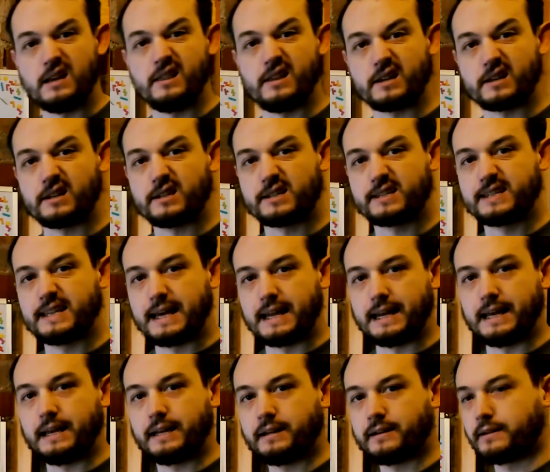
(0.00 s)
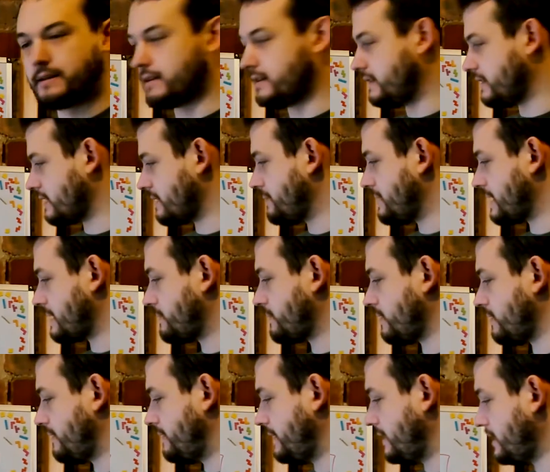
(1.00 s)
they could sell it and they could make a
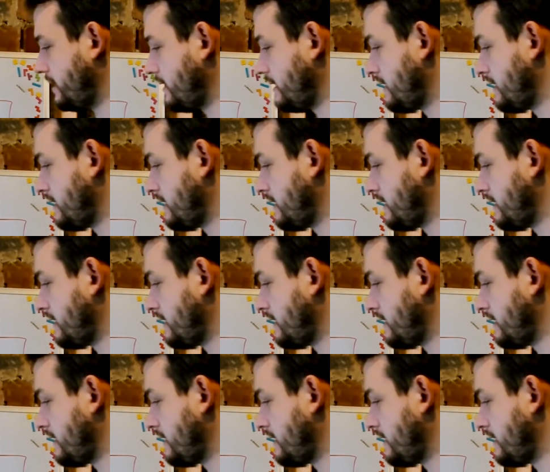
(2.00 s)
profit